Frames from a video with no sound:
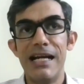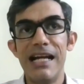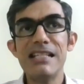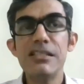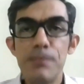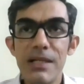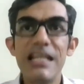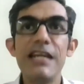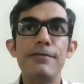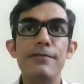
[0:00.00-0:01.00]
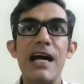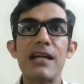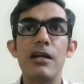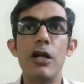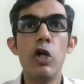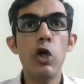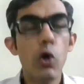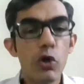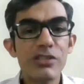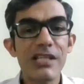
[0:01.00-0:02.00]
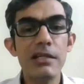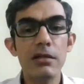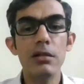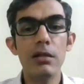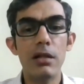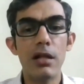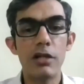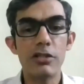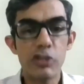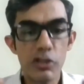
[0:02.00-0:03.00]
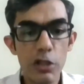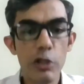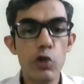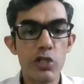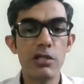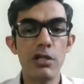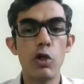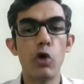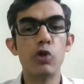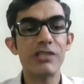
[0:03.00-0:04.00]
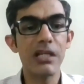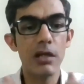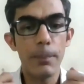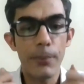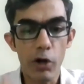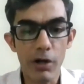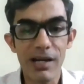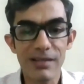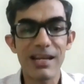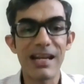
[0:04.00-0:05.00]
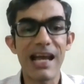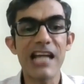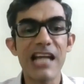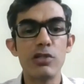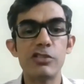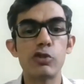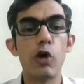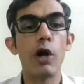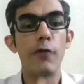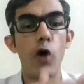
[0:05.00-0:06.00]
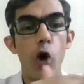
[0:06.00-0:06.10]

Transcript: it is believed that no single solution, no single product can actually solve